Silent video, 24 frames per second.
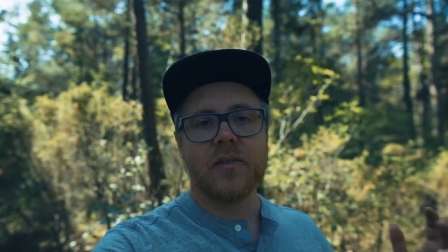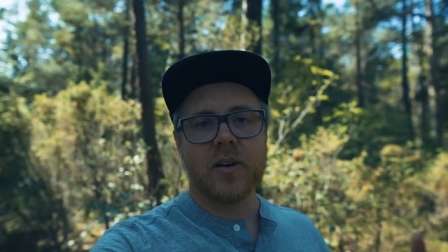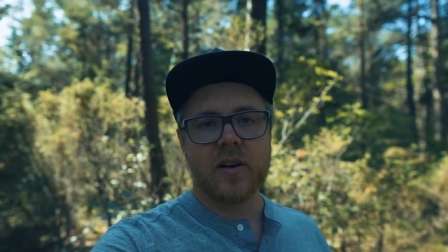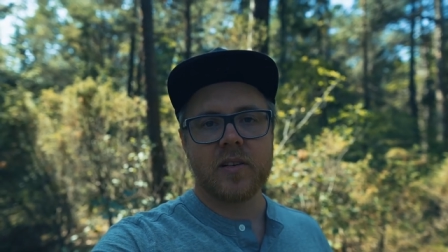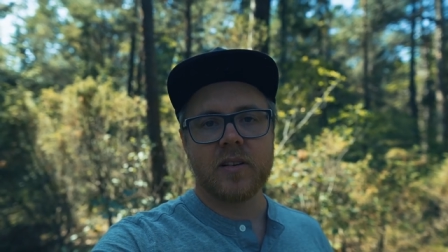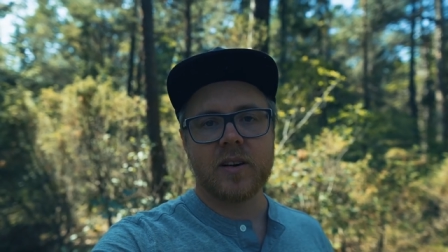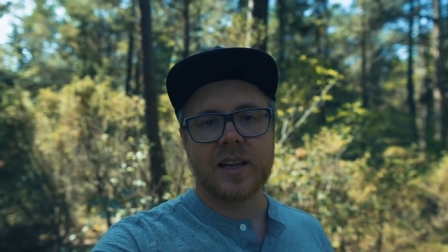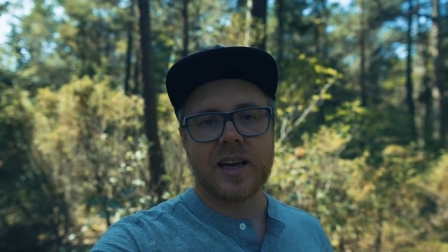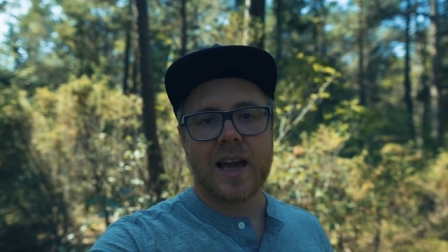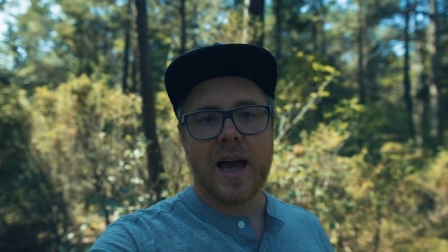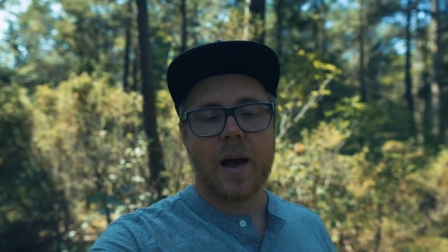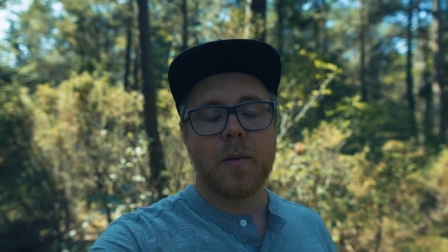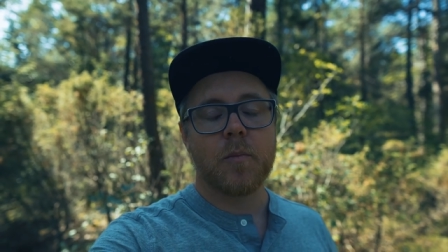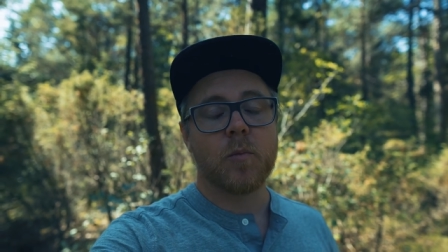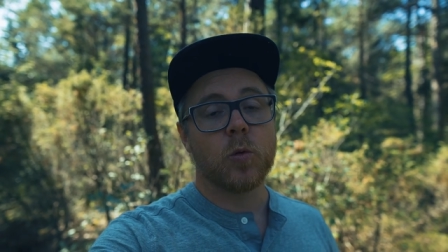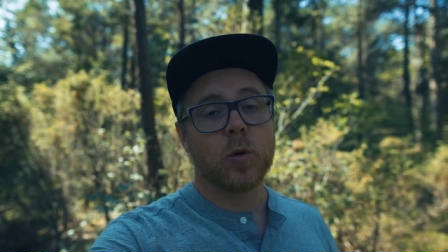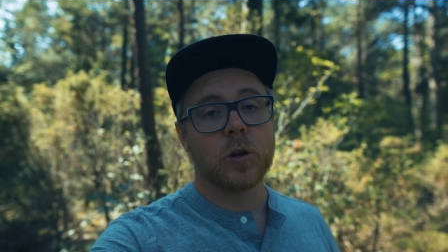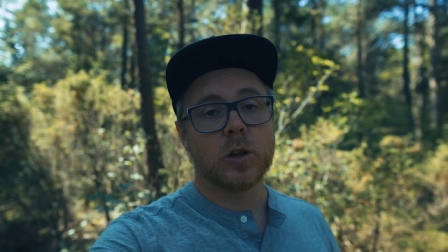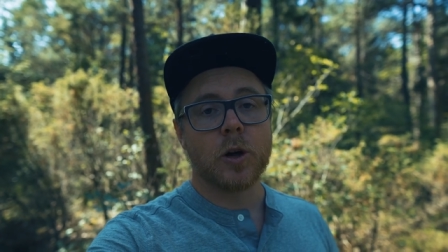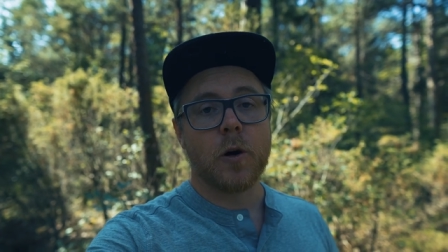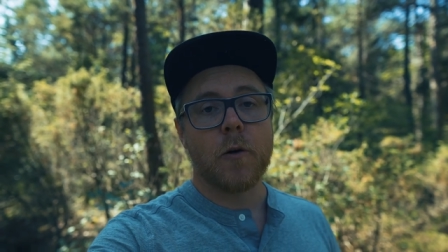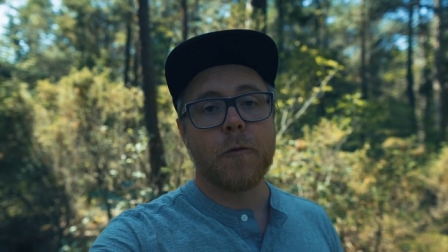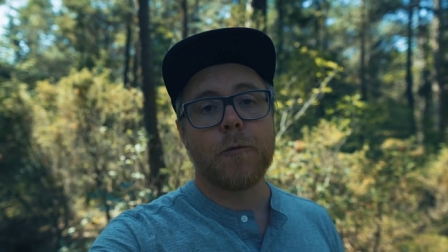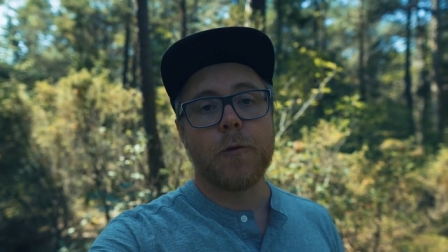Wiral cam will
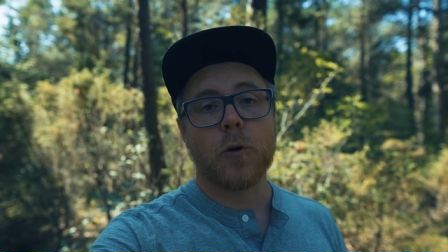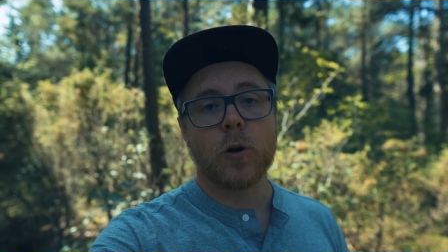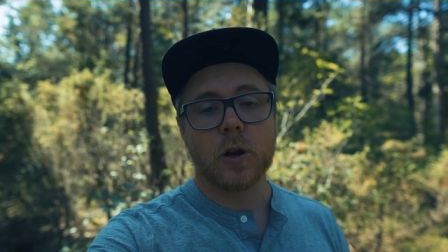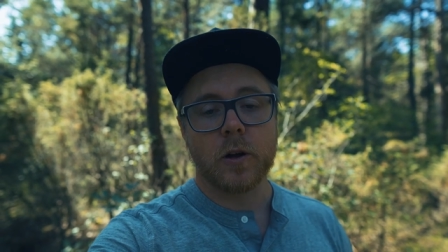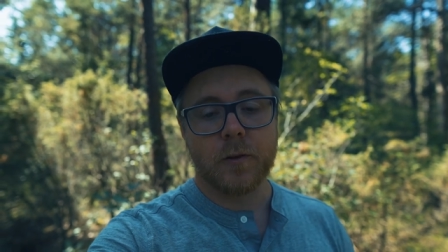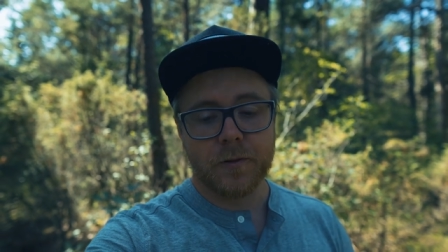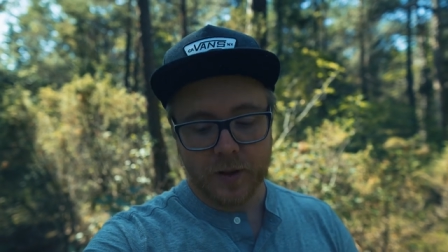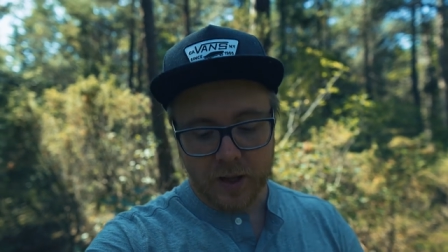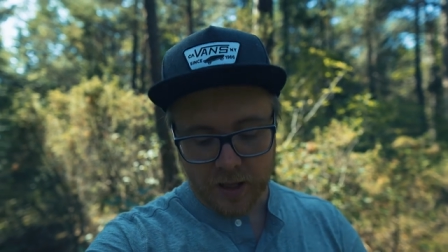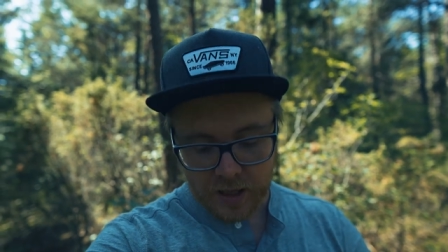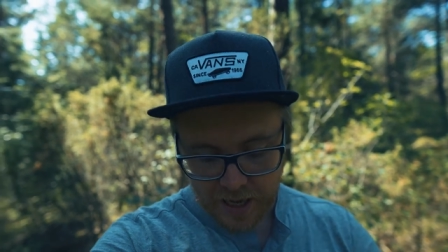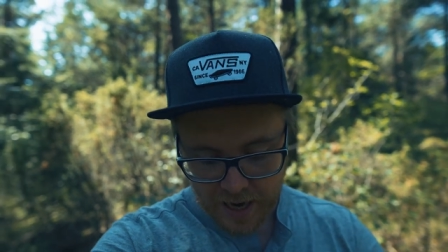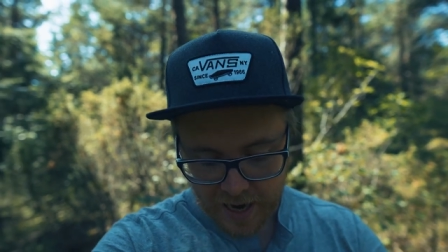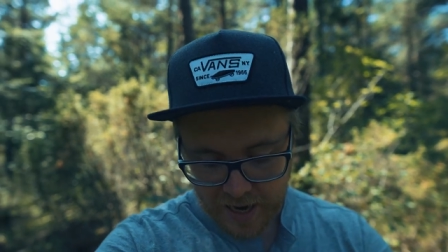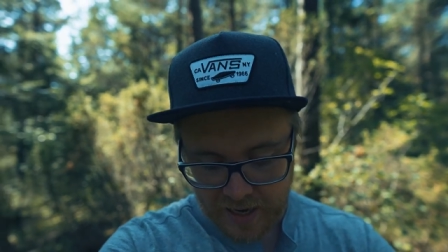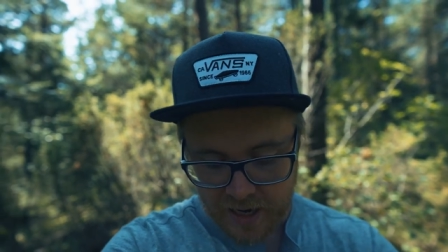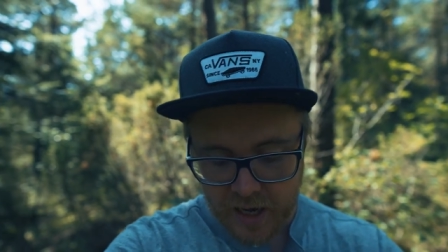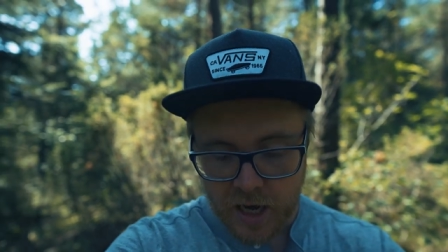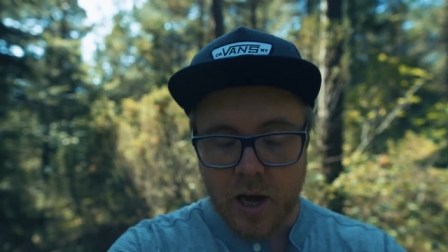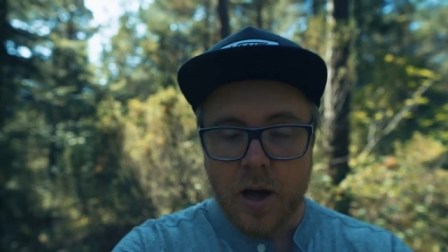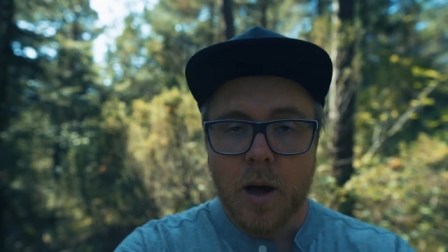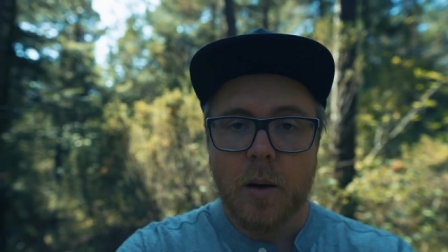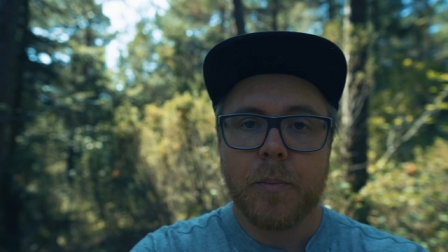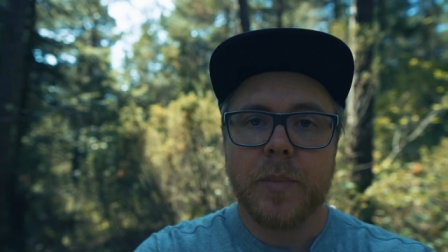not fall off the
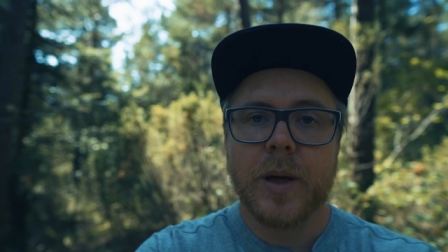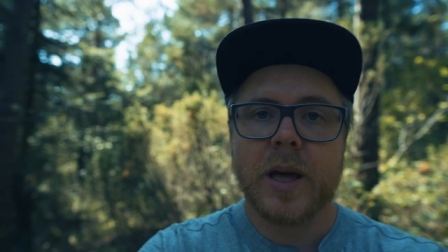line